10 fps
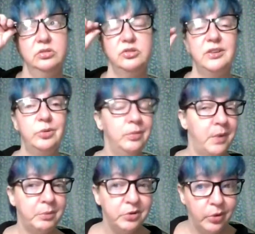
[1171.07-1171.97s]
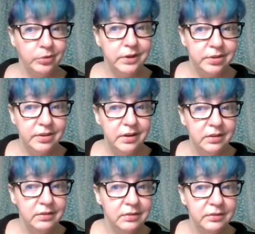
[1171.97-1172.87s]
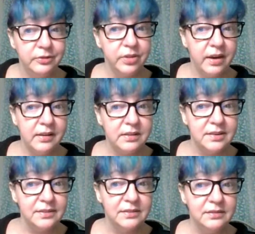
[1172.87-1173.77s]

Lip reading: Should I do a members only thing for that?